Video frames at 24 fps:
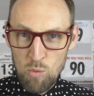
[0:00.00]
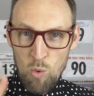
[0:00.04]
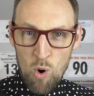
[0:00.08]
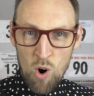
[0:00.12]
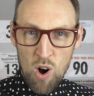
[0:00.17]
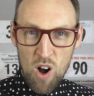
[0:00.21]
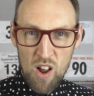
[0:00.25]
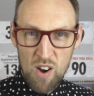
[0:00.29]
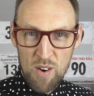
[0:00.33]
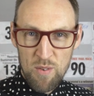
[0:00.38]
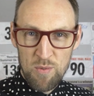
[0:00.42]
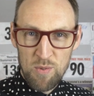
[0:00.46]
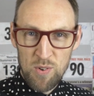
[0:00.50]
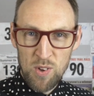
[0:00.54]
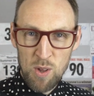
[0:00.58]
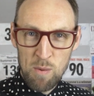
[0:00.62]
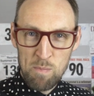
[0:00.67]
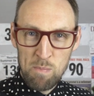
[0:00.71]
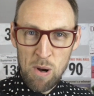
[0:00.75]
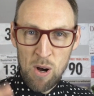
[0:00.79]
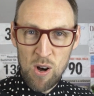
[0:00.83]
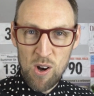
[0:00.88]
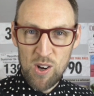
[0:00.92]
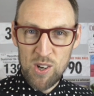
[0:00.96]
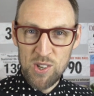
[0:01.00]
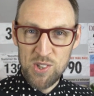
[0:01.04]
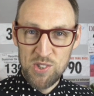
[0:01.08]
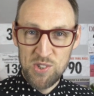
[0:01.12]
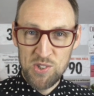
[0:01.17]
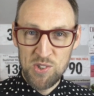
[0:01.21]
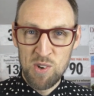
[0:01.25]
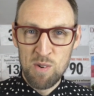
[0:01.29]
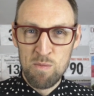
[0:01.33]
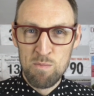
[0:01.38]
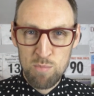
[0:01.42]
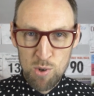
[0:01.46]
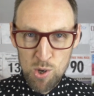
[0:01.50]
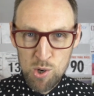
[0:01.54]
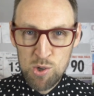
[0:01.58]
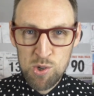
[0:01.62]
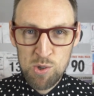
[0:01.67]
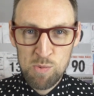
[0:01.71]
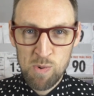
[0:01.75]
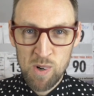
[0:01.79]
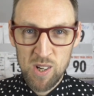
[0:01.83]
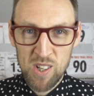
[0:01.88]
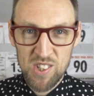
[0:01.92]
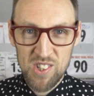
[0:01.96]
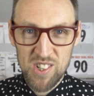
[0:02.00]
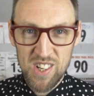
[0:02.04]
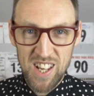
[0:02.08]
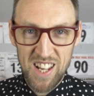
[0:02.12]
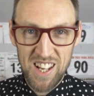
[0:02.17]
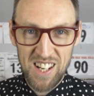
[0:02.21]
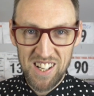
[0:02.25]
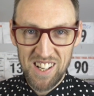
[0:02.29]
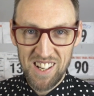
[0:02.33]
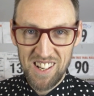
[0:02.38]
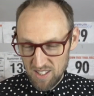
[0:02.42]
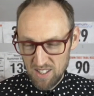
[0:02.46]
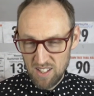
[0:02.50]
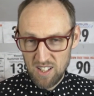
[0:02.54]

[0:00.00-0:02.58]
One for the boss, Bruce Springsteen.